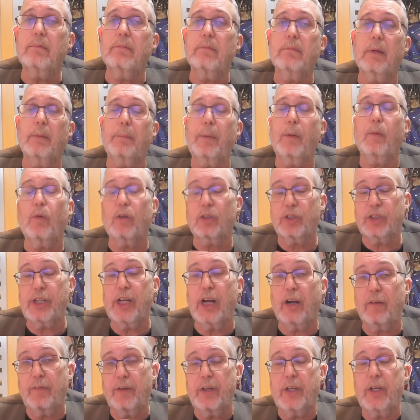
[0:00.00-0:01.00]
have been
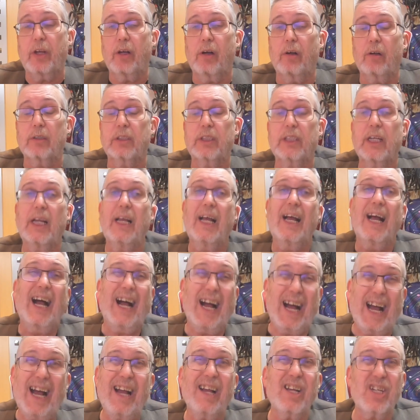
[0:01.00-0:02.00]
watching our videos
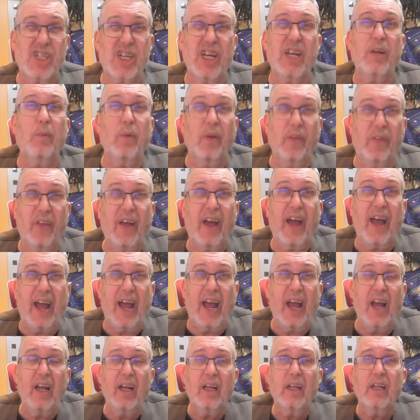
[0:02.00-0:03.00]
actually were
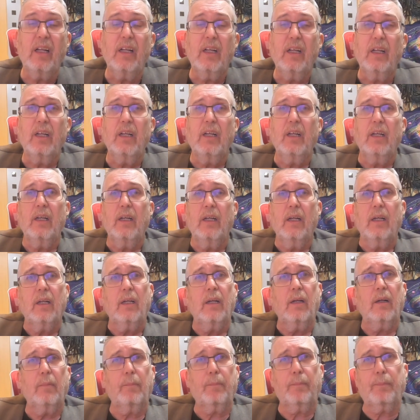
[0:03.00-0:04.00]
there,
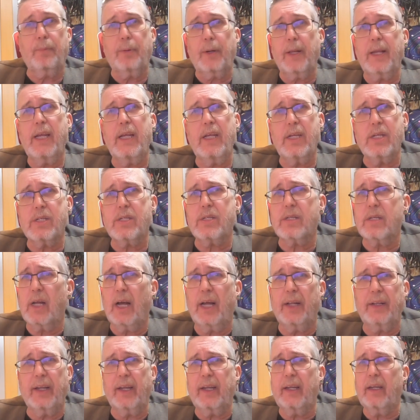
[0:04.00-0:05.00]
please
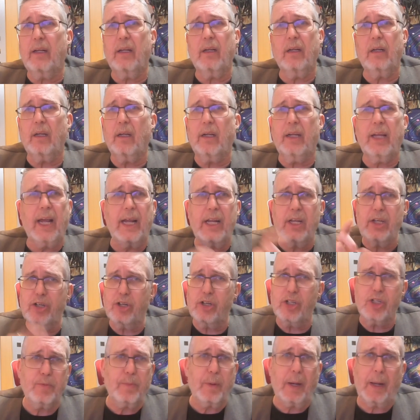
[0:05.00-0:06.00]
either get in
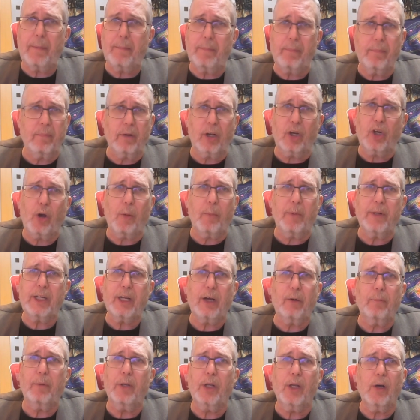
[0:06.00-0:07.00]
touch by a comment
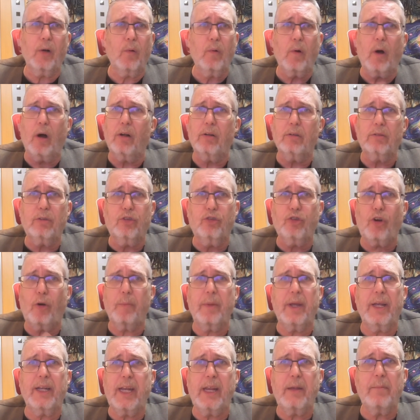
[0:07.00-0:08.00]
down below or
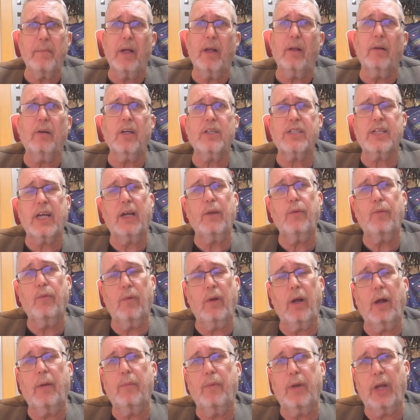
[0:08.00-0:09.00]
drop me an email, because
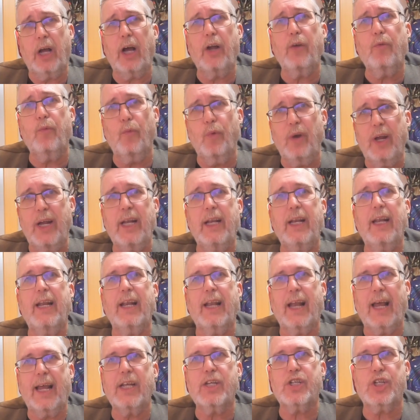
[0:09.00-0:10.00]
I'd
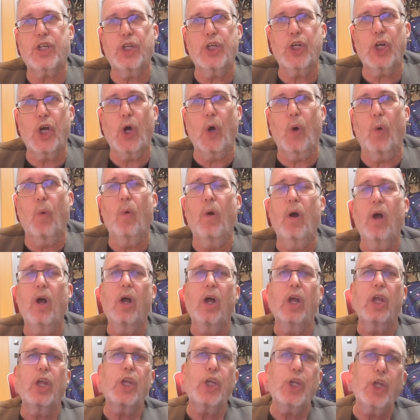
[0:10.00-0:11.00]
really like to know
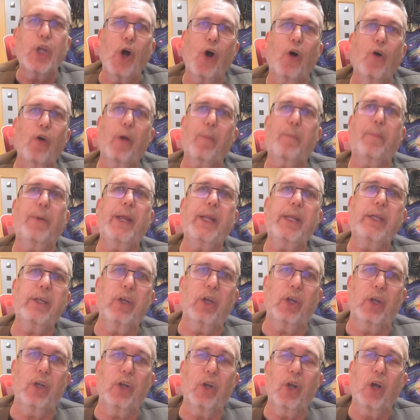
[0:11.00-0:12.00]
your
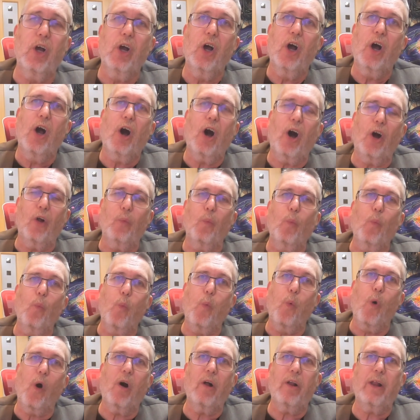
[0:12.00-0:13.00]
opinion
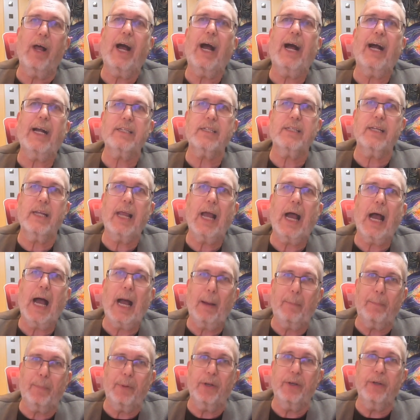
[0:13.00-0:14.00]
on what actually
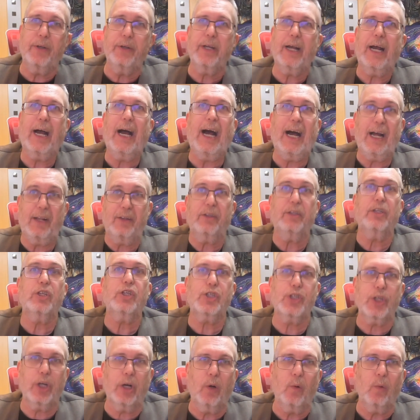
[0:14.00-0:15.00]
happened at the
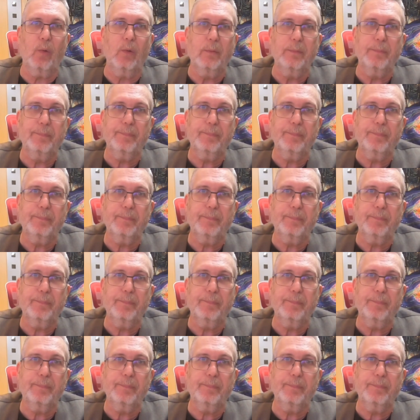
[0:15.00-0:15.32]
show,